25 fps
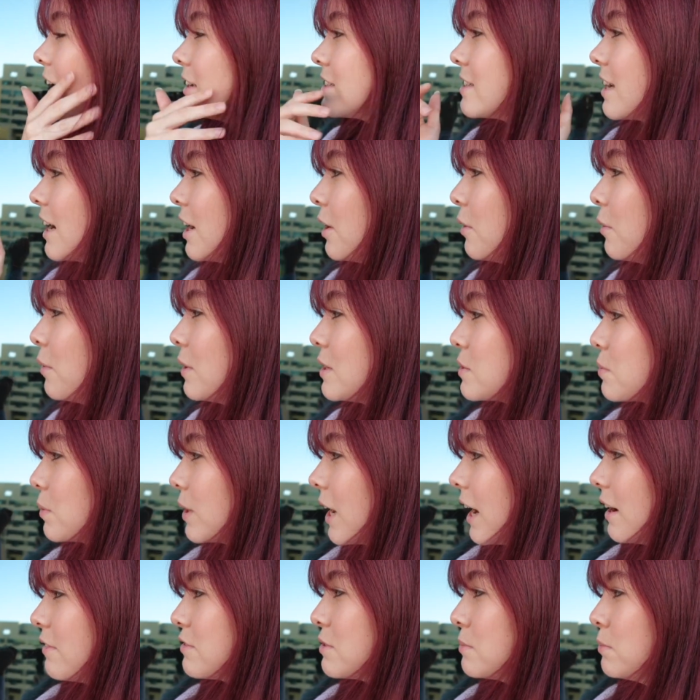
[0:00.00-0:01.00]
As I always want
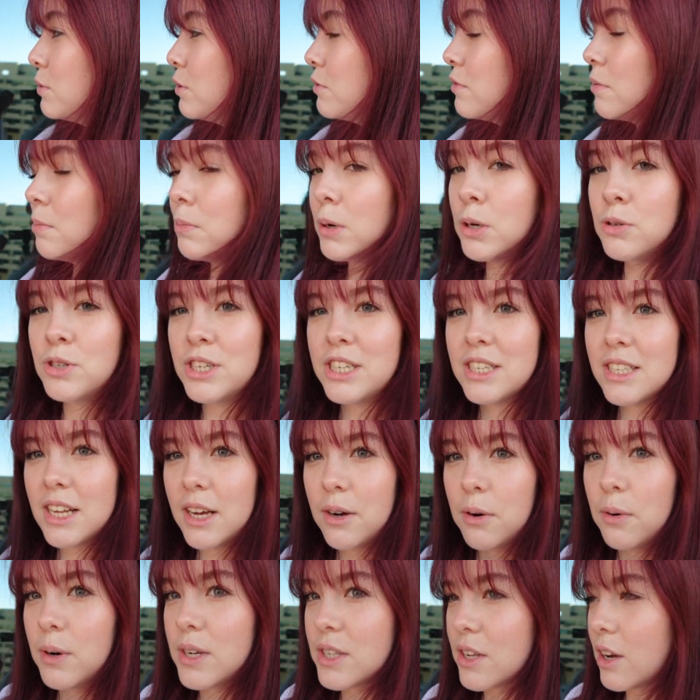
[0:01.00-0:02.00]
to have to move emojis. They
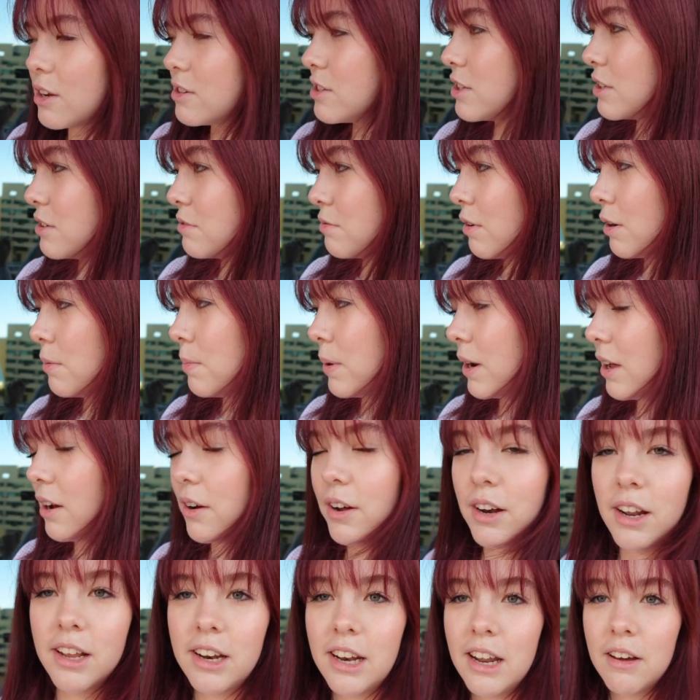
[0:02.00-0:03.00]
always go to the row below,
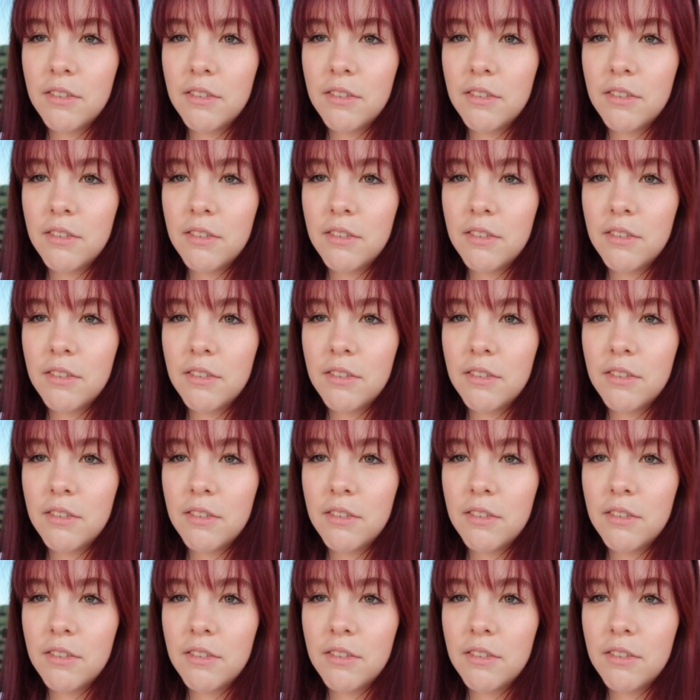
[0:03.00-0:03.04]
and I'd